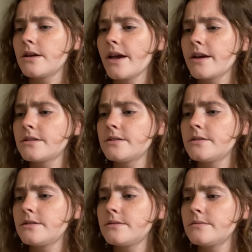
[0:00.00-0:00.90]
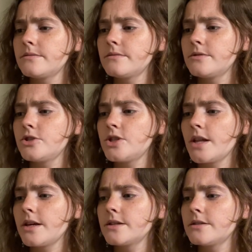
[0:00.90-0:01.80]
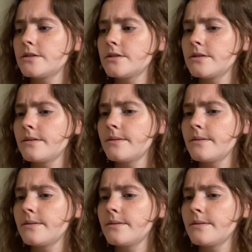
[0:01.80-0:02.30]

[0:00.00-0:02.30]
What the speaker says: ex jealous,